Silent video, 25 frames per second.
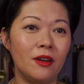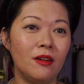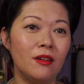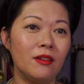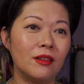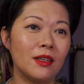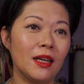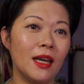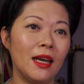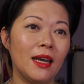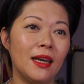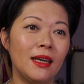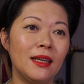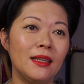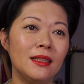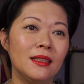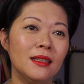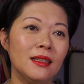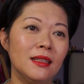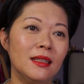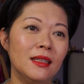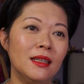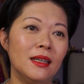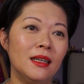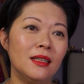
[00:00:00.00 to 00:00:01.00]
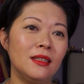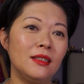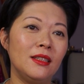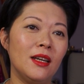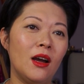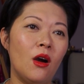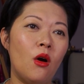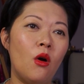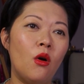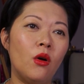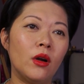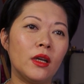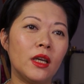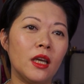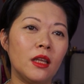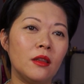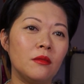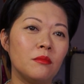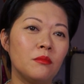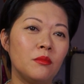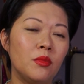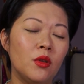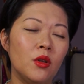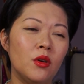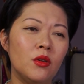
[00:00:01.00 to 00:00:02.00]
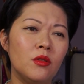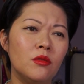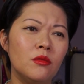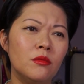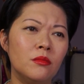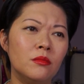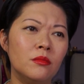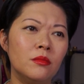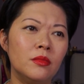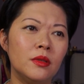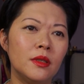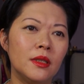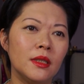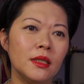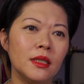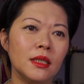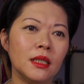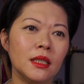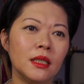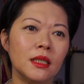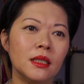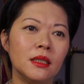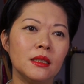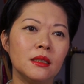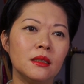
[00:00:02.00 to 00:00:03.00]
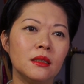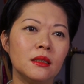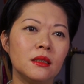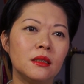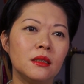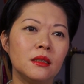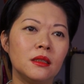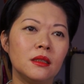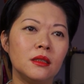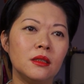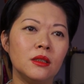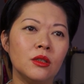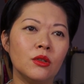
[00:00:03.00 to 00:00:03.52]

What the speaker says: Okay, the orchid bloom is,